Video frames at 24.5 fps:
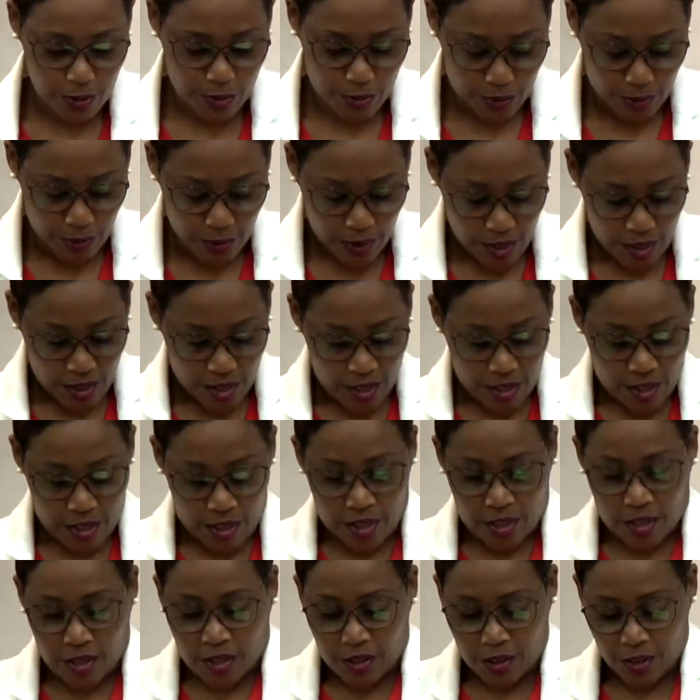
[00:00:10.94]
to
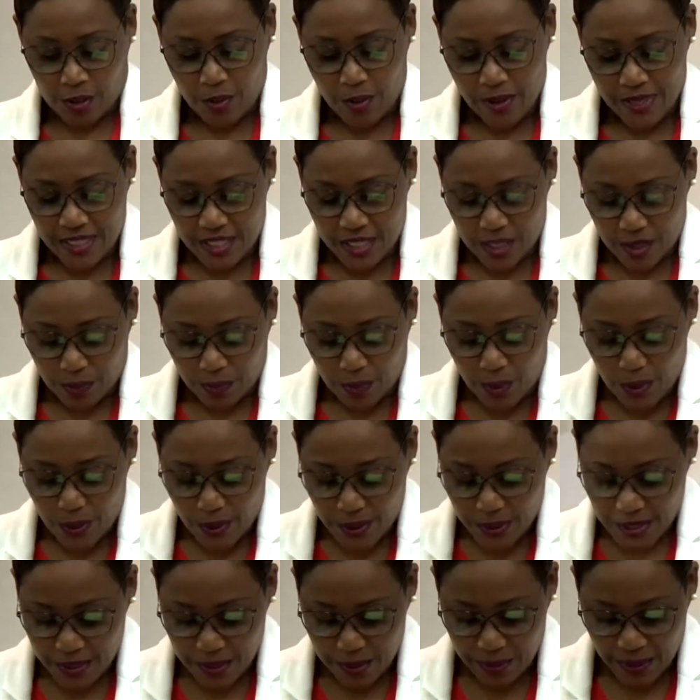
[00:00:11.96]
the question
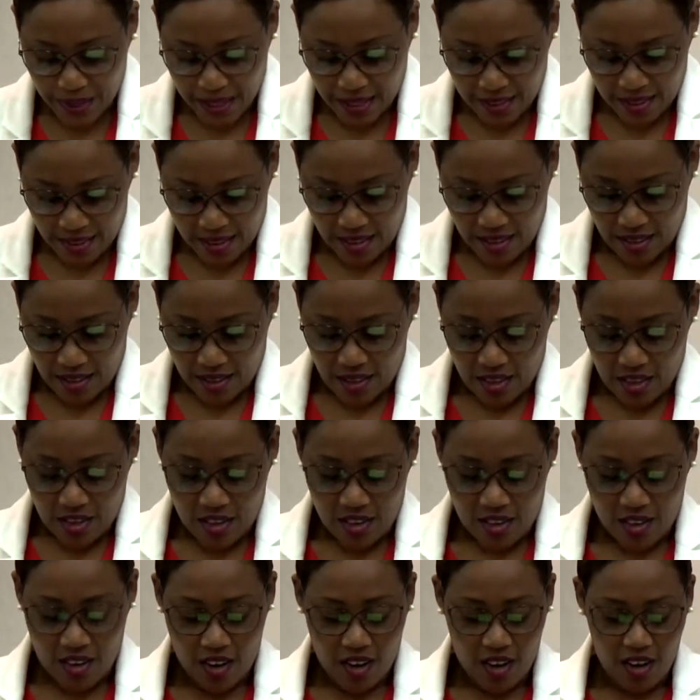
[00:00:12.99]
posed by the
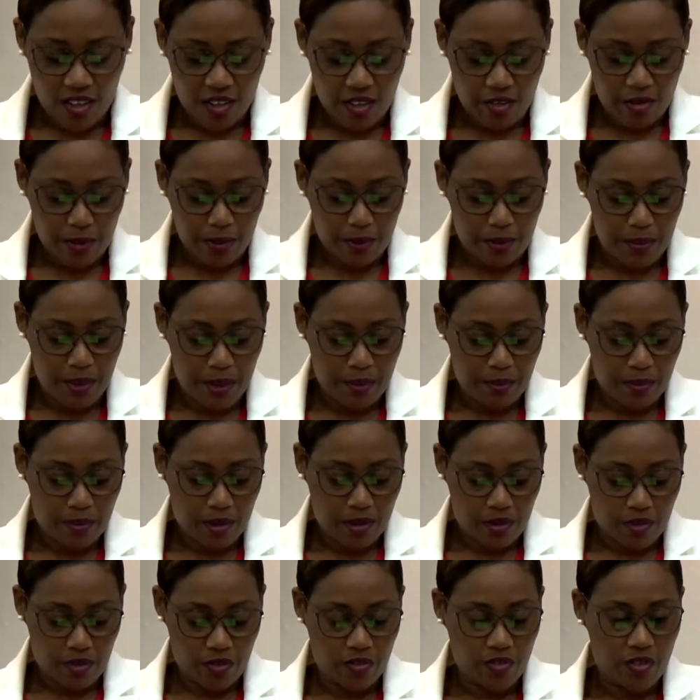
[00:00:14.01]
Honourable
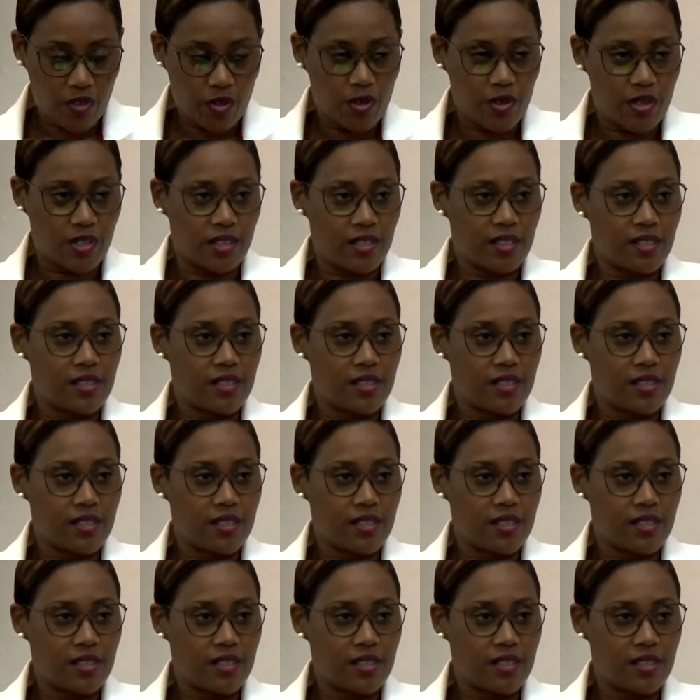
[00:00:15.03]
Member for